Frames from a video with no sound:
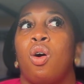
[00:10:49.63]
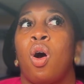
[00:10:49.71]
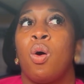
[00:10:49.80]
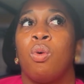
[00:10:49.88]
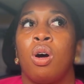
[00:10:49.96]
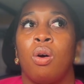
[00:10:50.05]

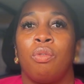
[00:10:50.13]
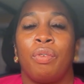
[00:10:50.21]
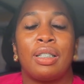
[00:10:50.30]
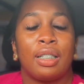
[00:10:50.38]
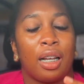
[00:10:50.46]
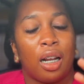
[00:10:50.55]
how we feel
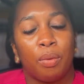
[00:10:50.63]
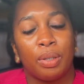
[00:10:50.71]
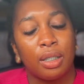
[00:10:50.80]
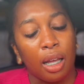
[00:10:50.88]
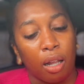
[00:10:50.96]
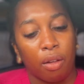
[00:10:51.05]
to take care of
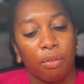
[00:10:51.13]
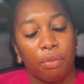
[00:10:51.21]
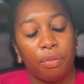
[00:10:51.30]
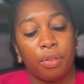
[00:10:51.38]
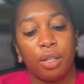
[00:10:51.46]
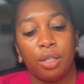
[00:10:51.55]
ourselves.
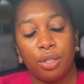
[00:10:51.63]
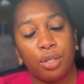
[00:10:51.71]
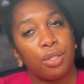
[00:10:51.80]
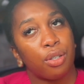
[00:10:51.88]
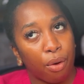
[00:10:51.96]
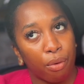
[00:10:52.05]

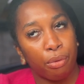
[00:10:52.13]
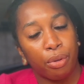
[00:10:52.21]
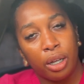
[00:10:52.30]
So